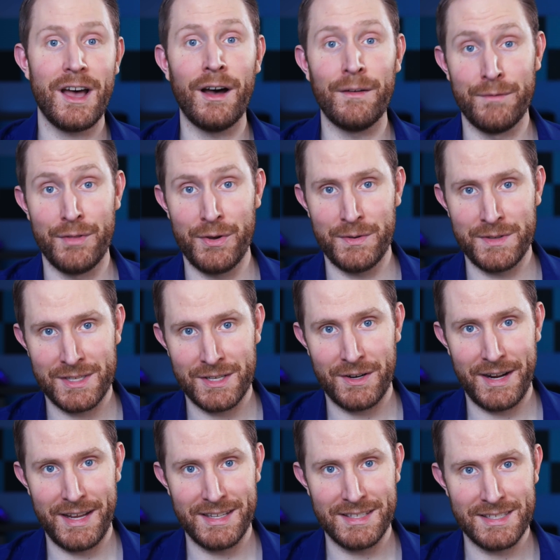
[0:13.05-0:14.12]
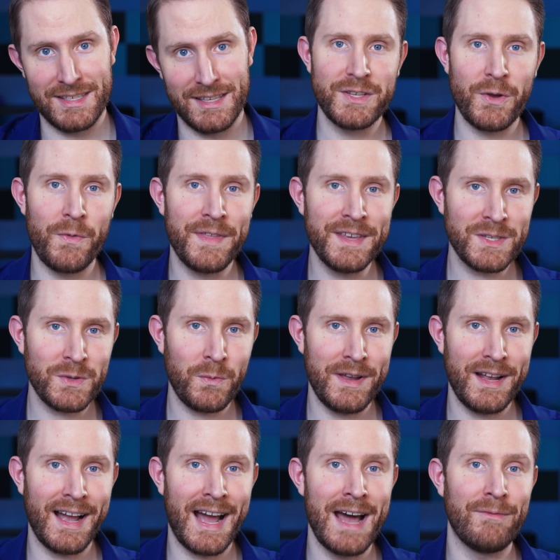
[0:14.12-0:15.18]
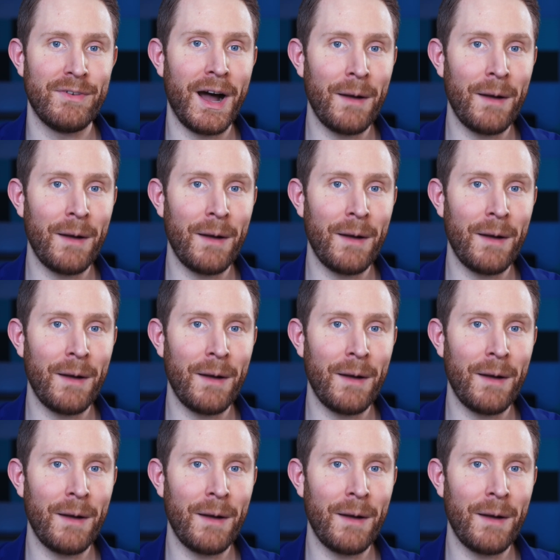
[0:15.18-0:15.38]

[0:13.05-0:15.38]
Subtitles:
of those screens. So this week I have